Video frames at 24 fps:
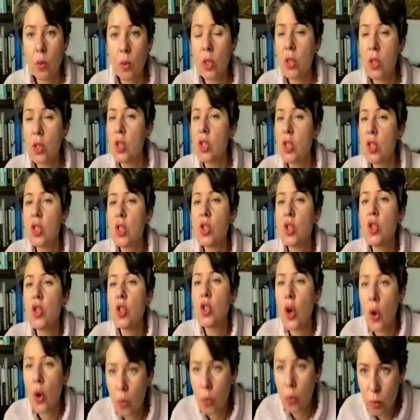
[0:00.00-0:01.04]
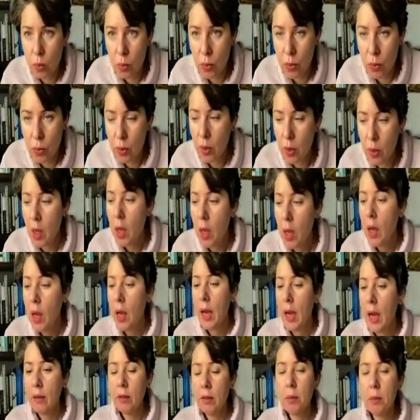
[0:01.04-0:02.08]
Just don't.
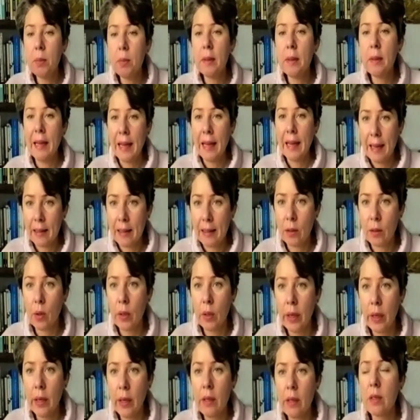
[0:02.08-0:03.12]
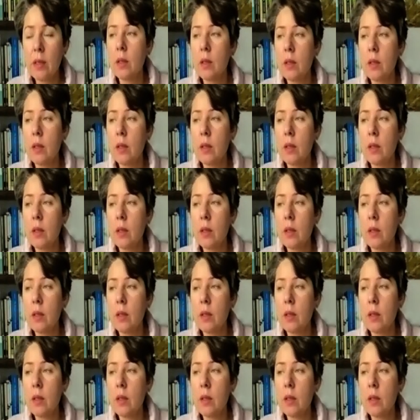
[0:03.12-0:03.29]
Have a plan, okay?